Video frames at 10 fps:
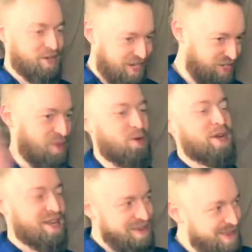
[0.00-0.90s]
are gonna start
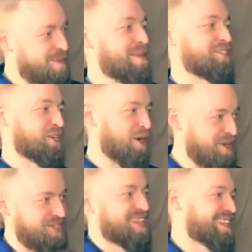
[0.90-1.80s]
throwing Magic
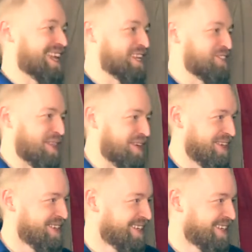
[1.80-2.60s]
cards at each other.